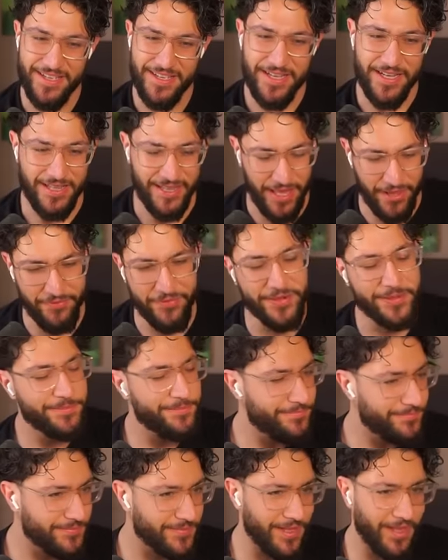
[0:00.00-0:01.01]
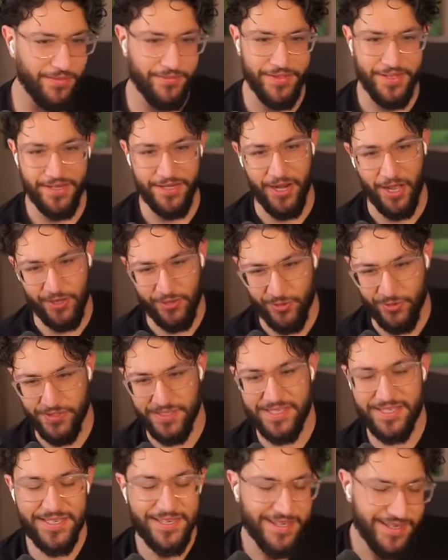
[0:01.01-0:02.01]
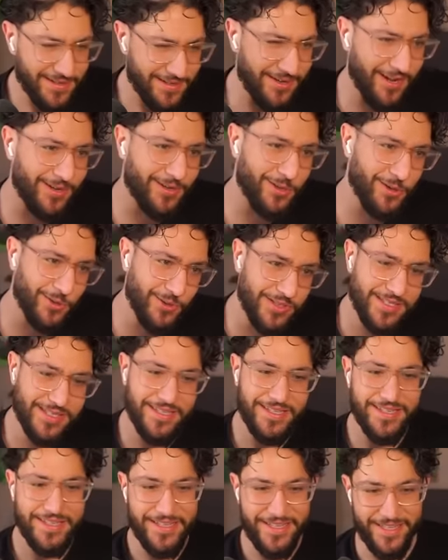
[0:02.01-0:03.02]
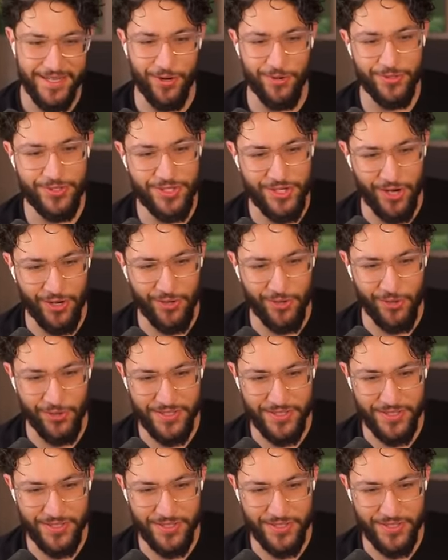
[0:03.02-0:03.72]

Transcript: Love it, love it. Knuckles, he don't chuckle.